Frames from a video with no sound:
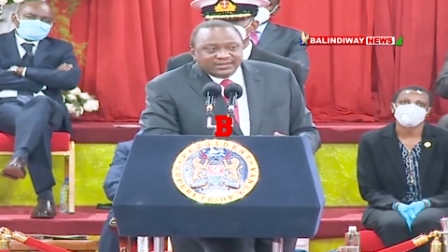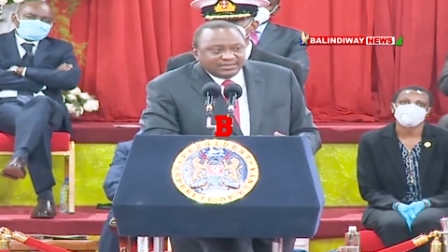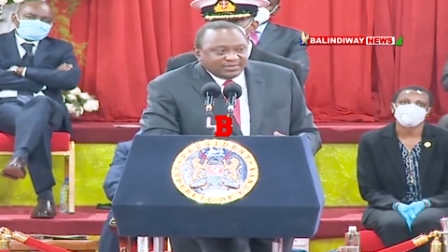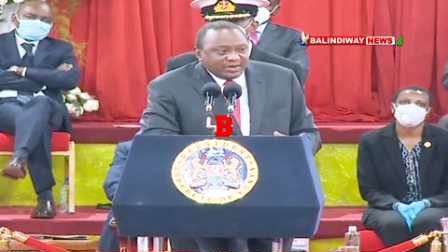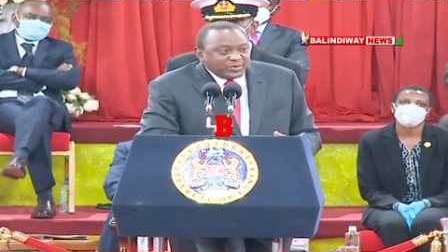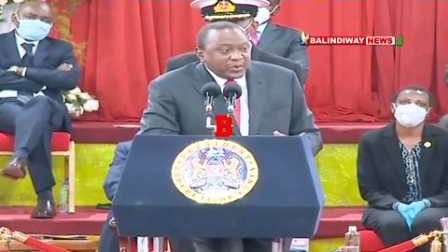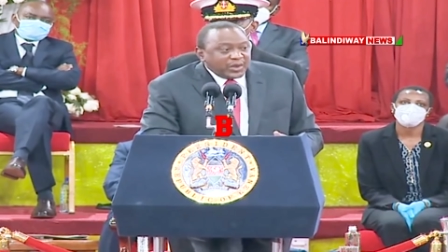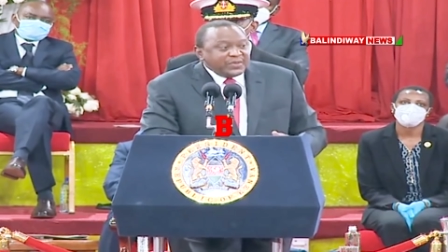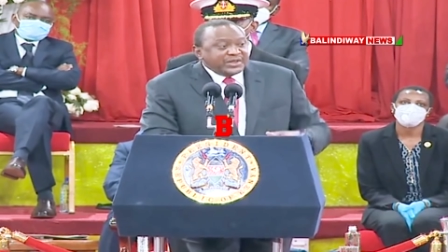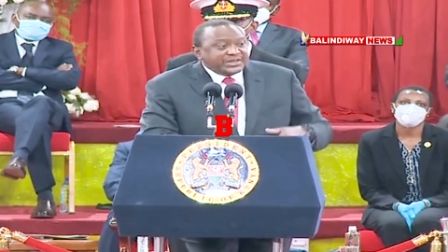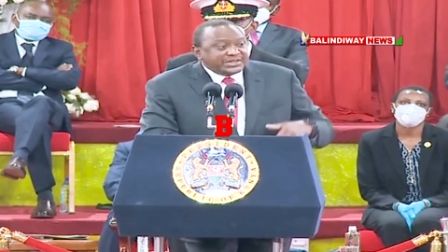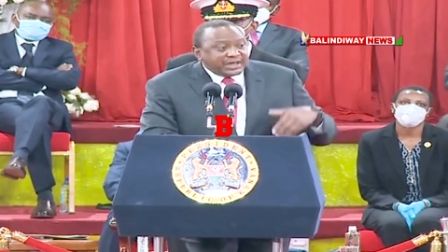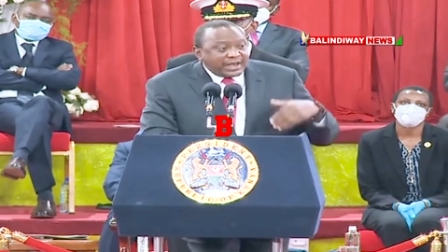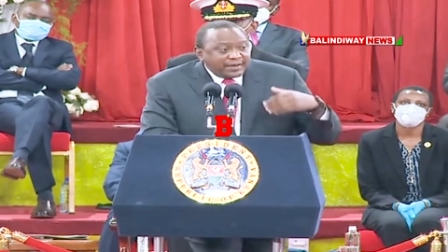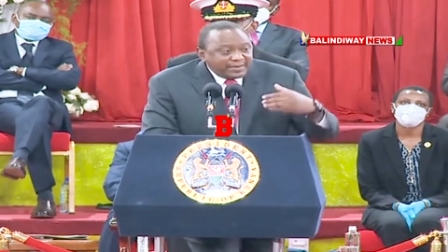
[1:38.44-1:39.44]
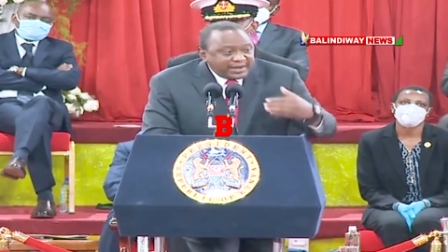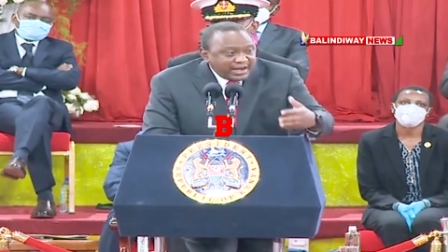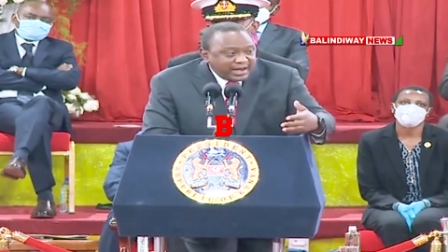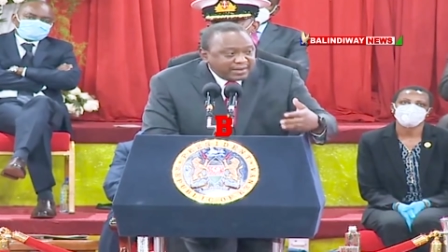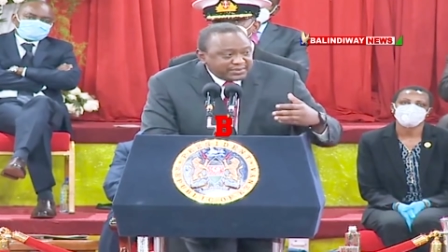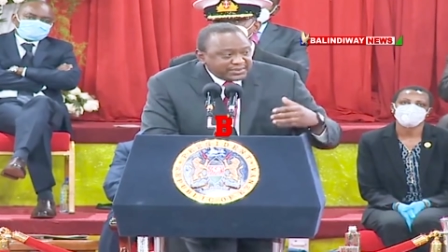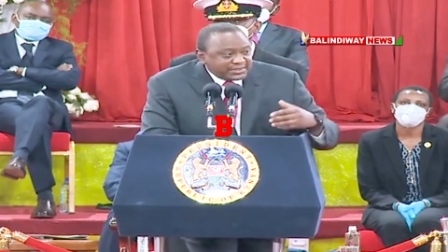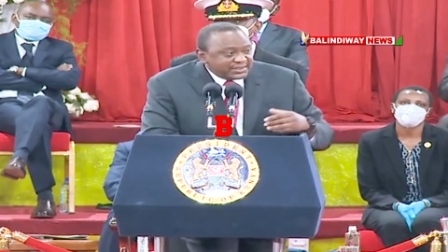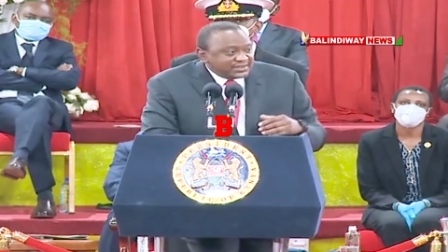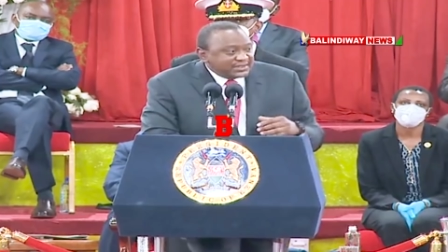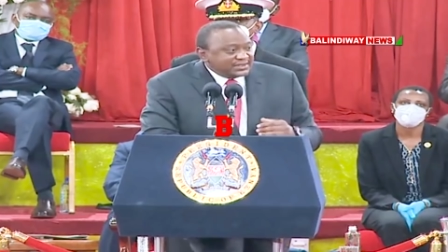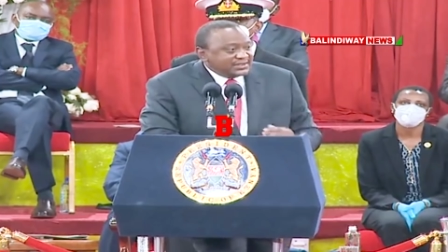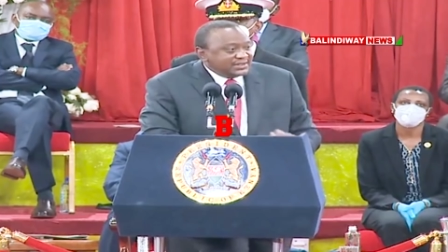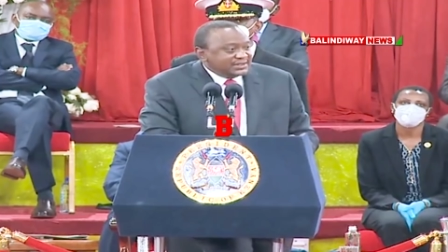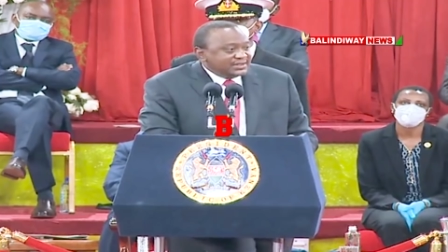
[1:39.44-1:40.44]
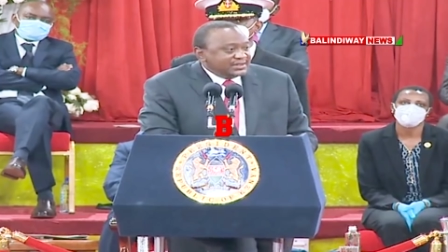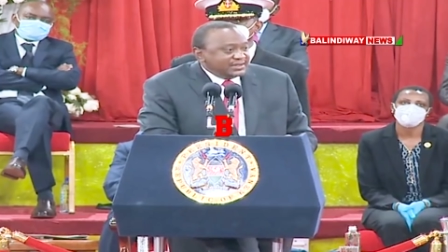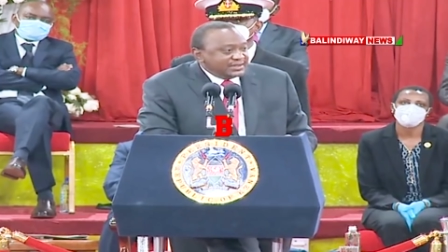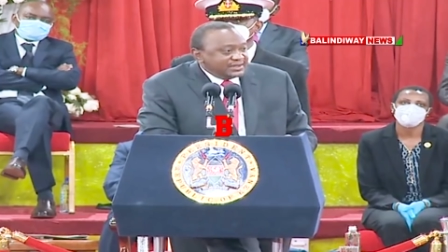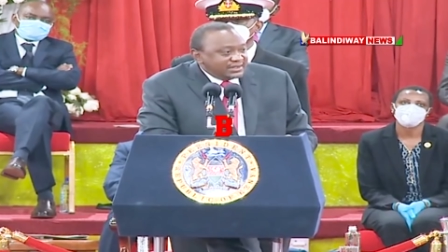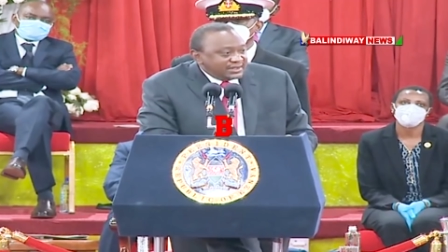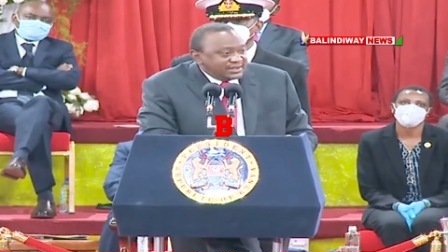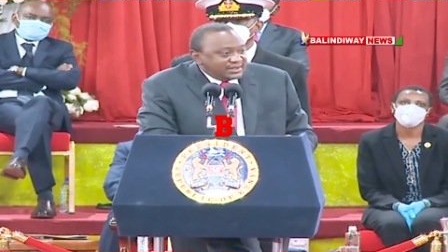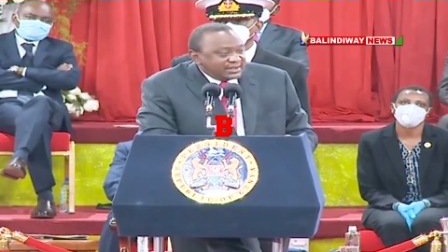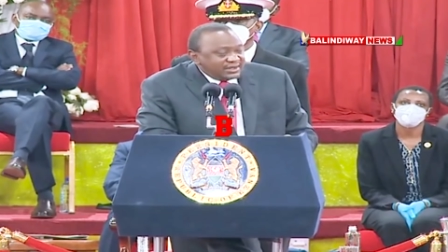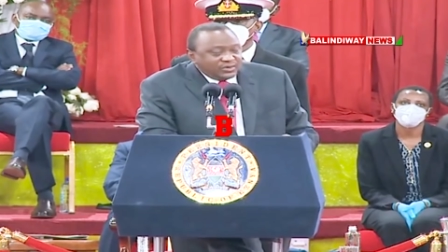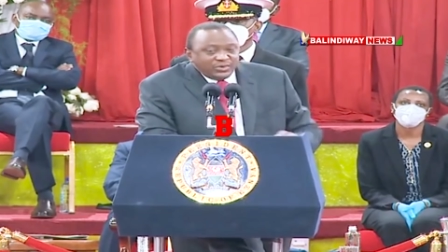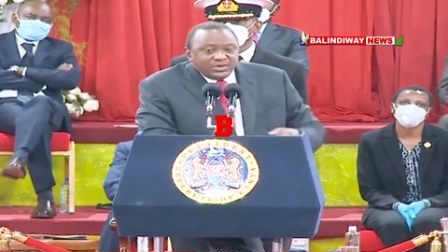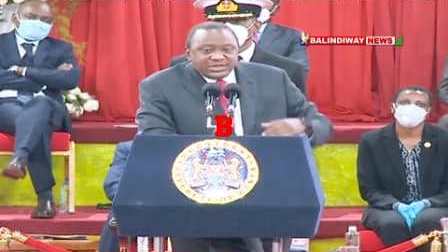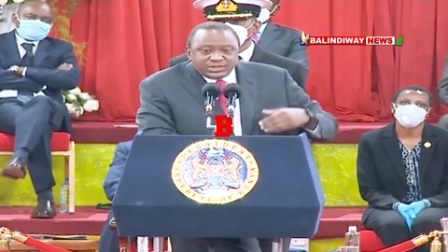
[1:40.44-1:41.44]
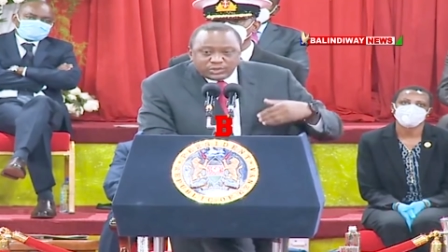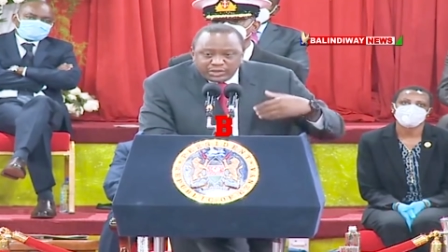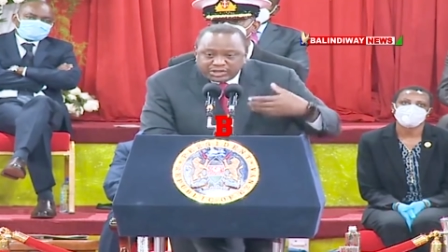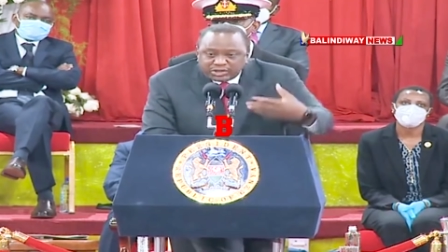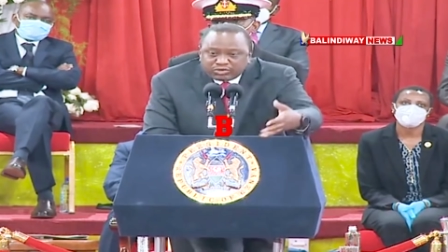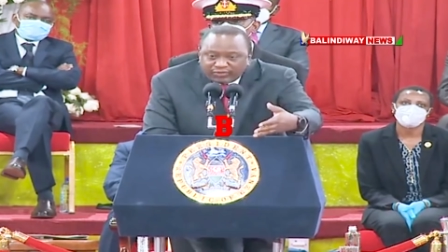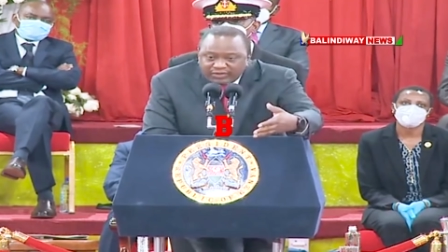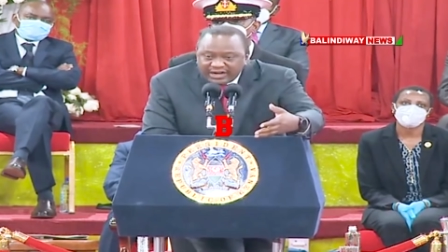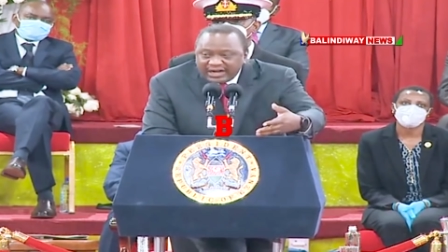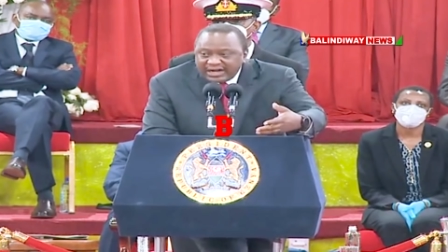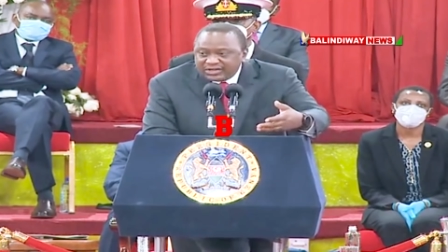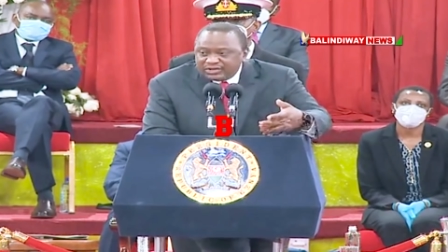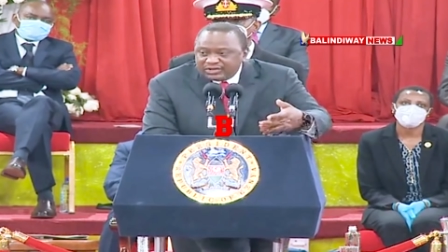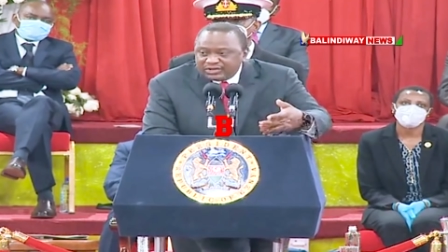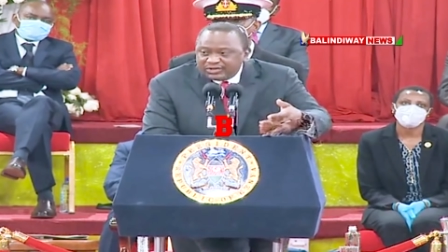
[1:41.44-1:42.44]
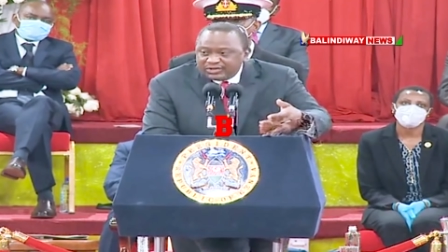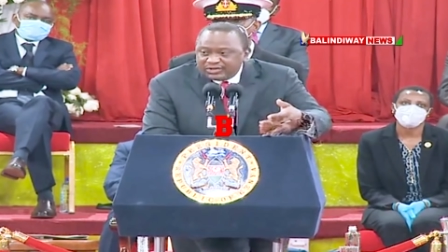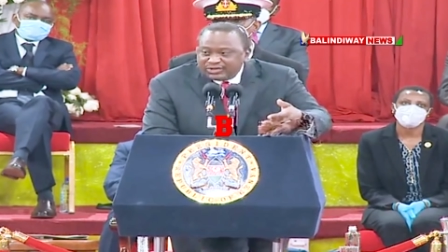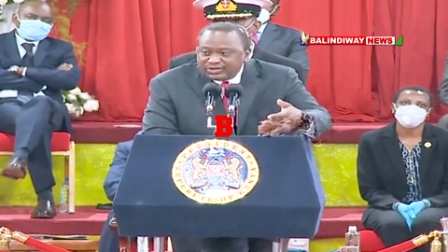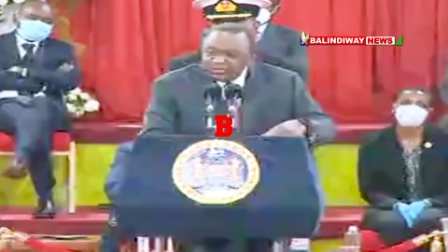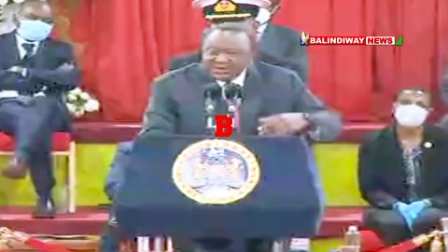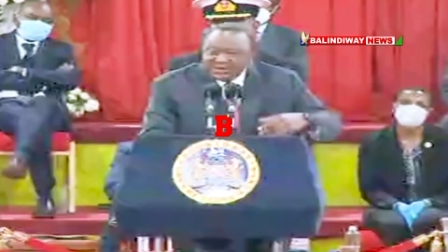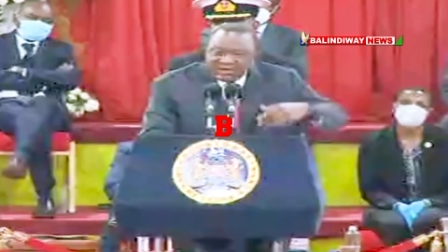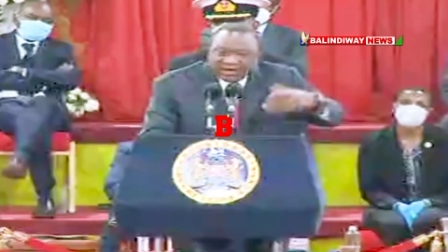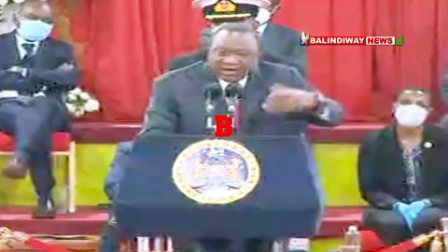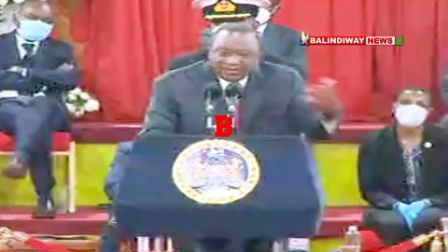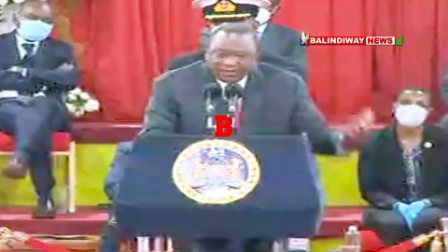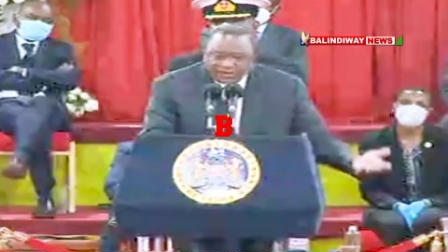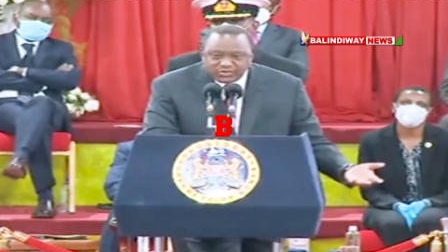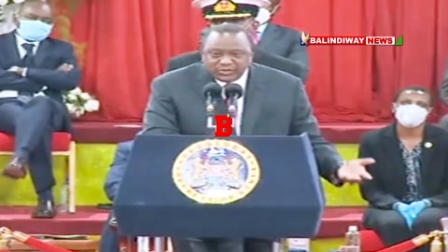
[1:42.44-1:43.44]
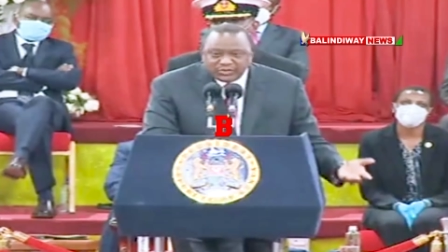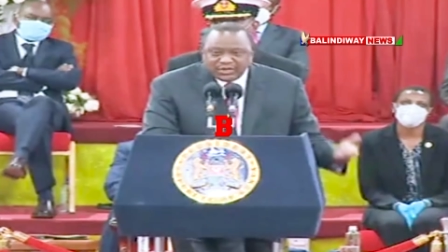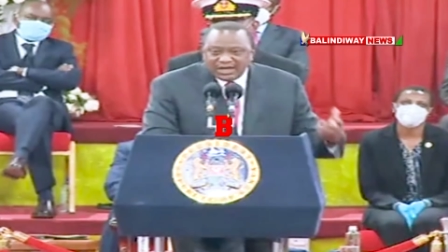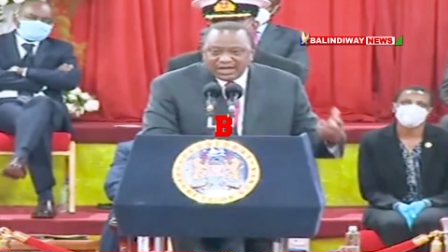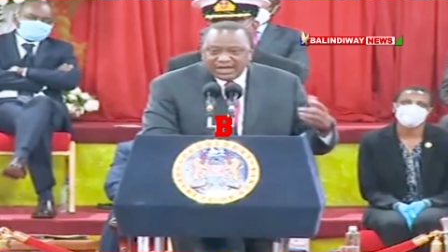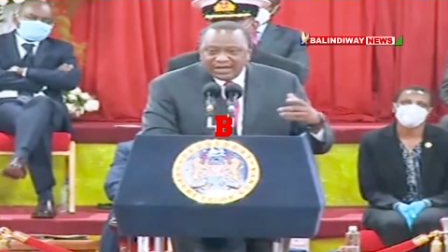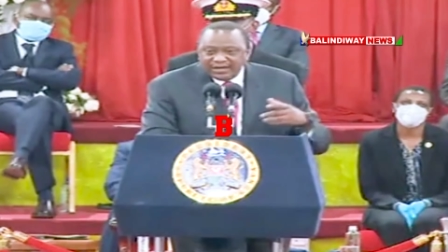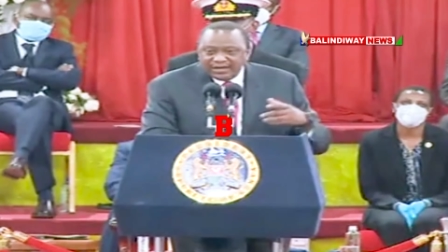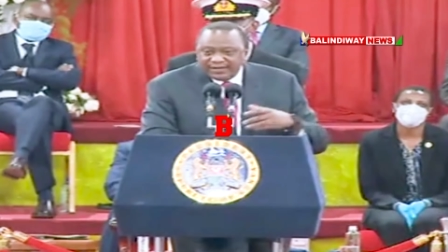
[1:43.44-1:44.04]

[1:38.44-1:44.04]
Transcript: But when the time comes, we switch to vernacular and we become what we are.